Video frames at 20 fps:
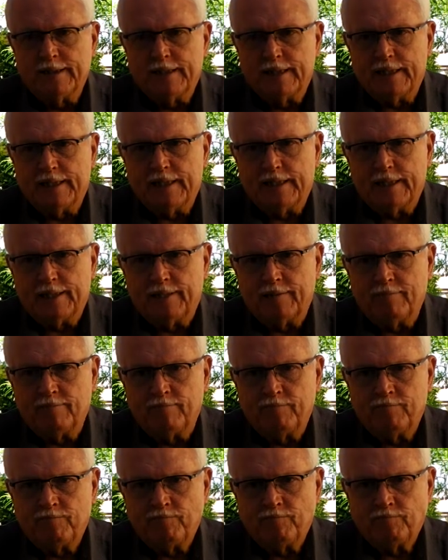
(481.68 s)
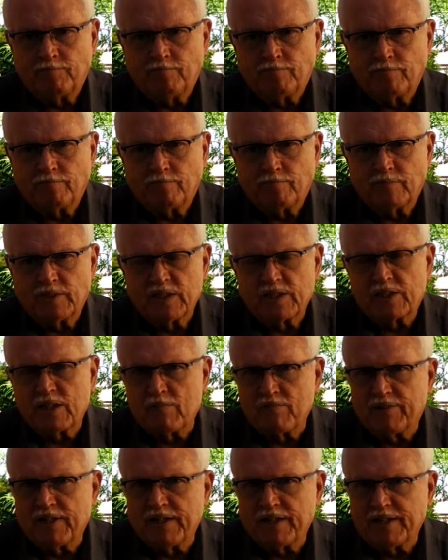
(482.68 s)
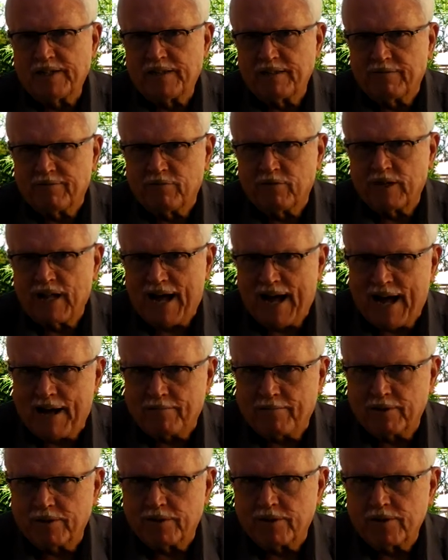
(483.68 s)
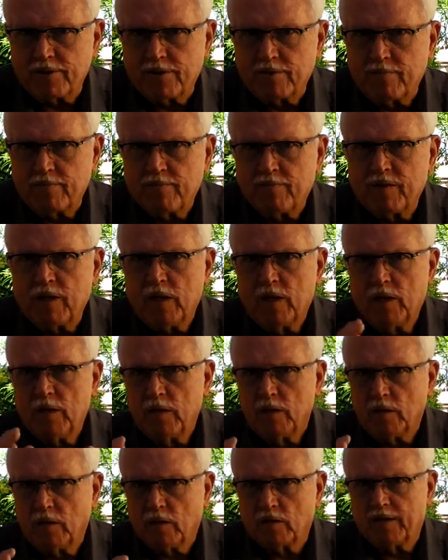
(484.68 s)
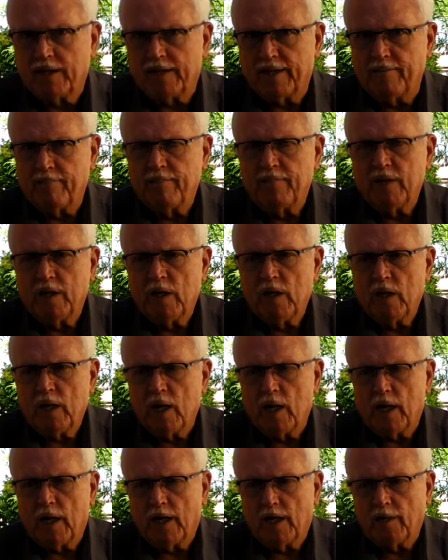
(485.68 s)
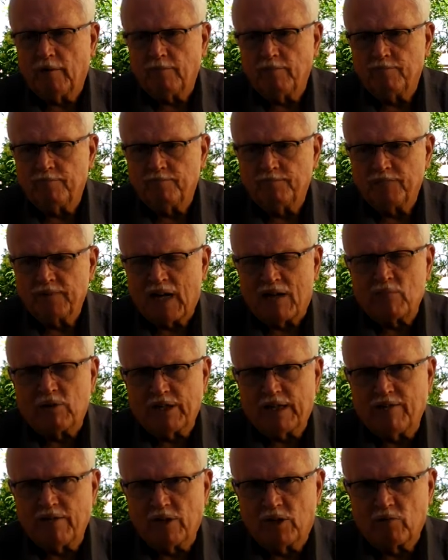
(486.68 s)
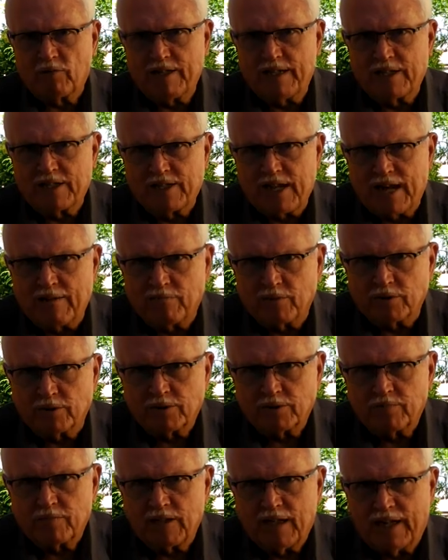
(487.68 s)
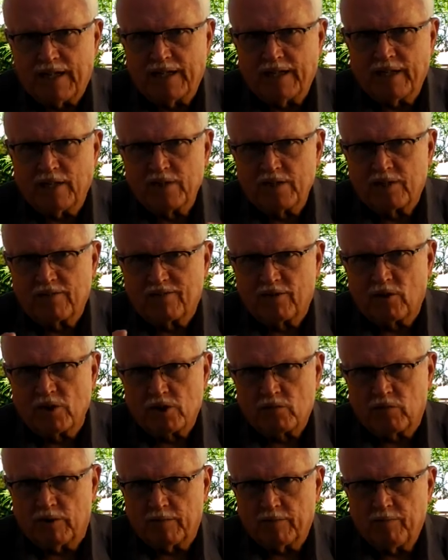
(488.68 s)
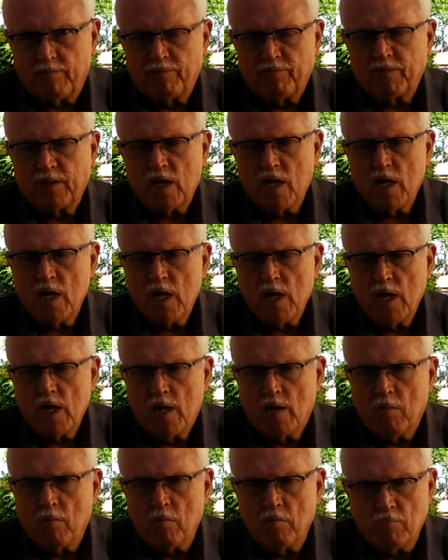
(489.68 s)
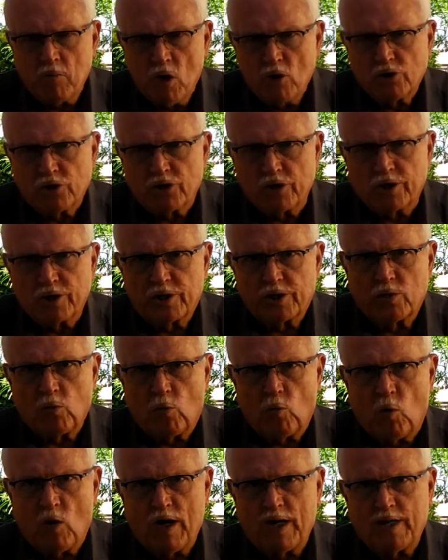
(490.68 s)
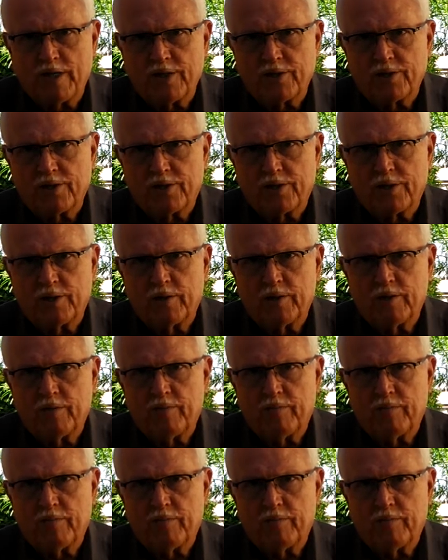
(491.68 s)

um, something different happens. Okay, um, I'm going to give you three examples, and here's the first one. Moses was